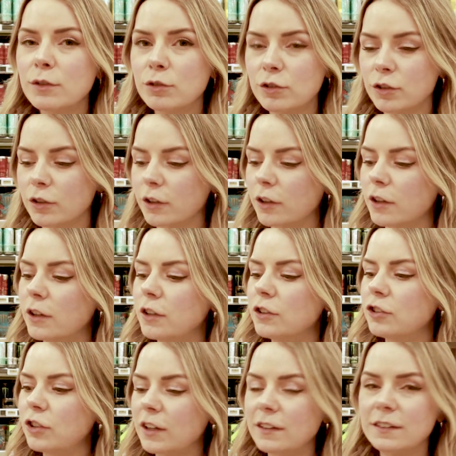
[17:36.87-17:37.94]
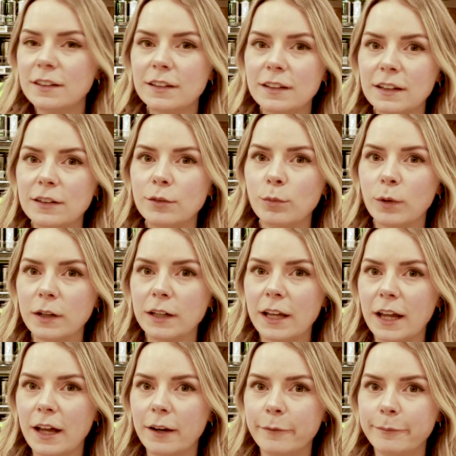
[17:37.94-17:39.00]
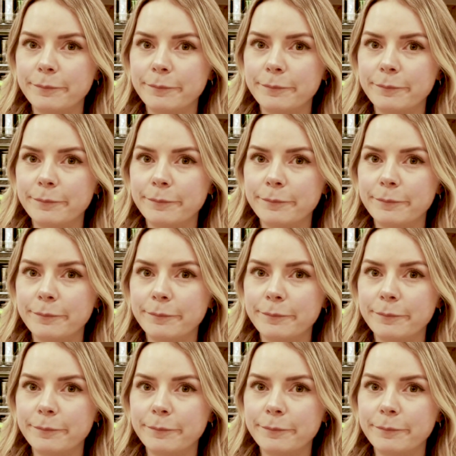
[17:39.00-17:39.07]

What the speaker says: of sugar just in this one can.